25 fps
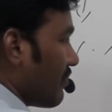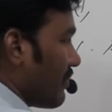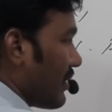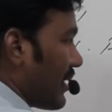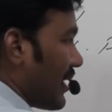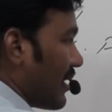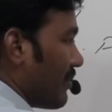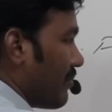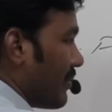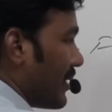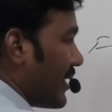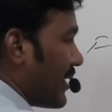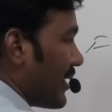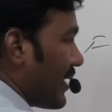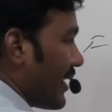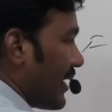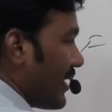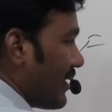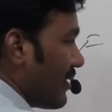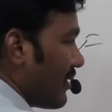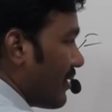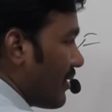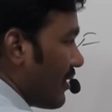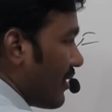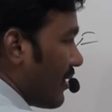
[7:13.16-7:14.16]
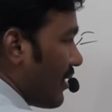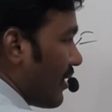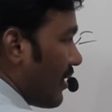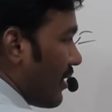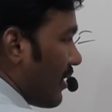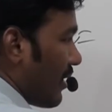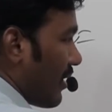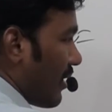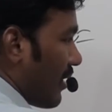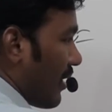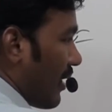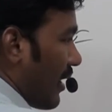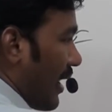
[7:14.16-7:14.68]
We can maintain
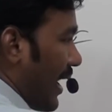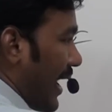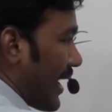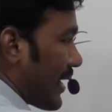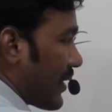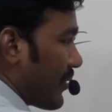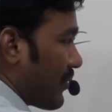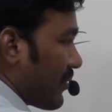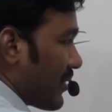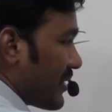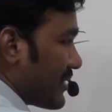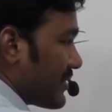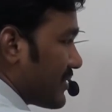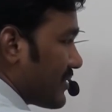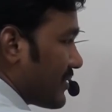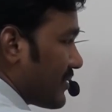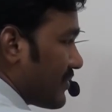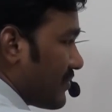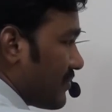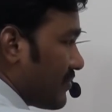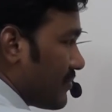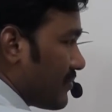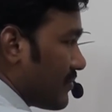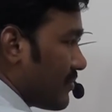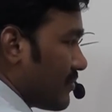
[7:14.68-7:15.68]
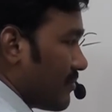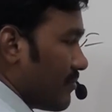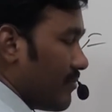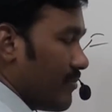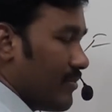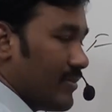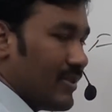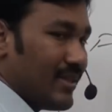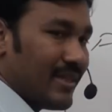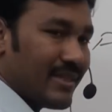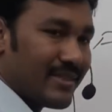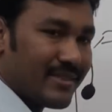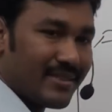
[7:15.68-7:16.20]
accuracy.
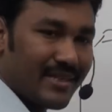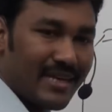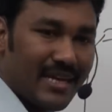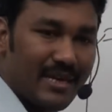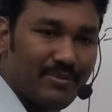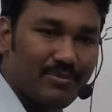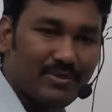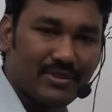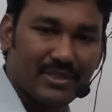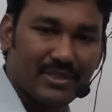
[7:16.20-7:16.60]
The same